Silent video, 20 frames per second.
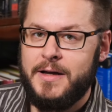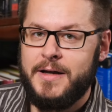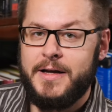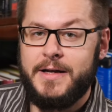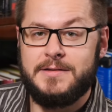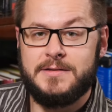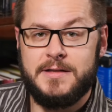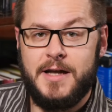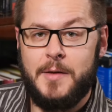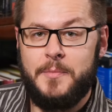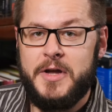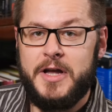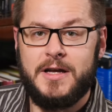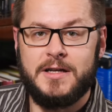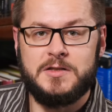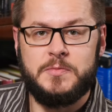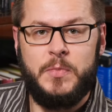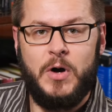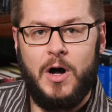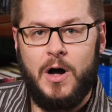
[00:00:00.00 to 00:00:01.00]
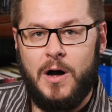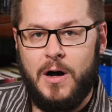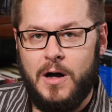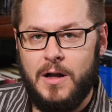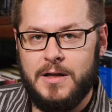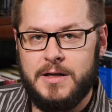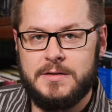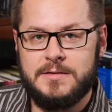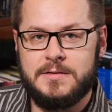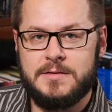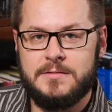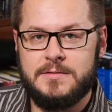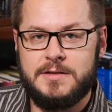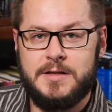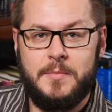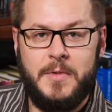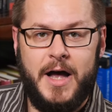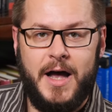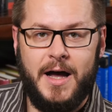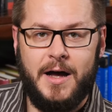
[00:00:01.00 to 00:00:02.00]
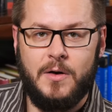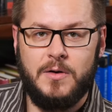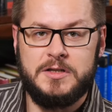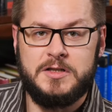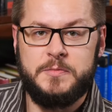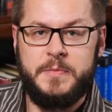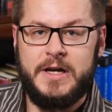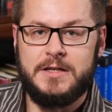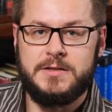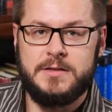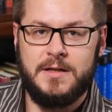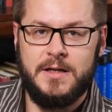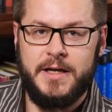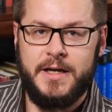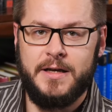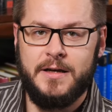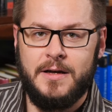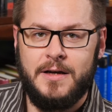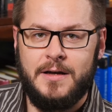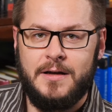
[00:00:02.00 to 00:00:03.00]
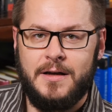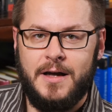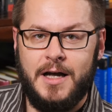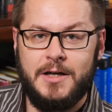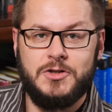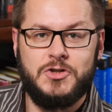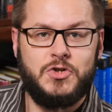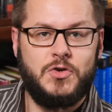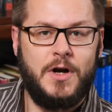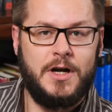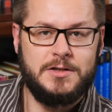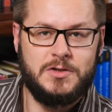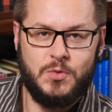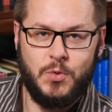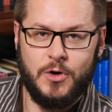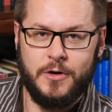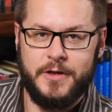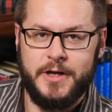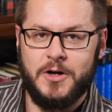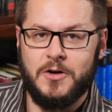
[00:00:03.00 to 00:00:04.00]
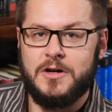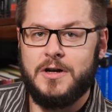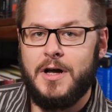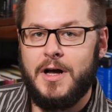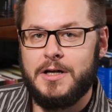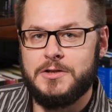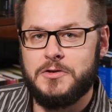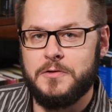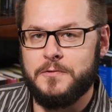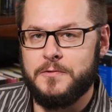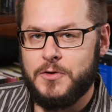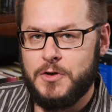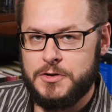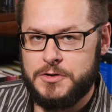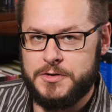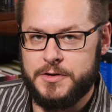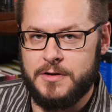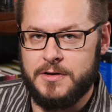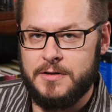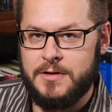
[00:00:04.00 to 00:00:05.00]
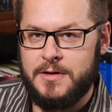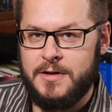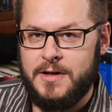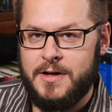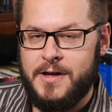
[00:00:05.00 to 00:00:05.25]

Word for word: it's not because Paul is somehow especially untrustworthy or controversial.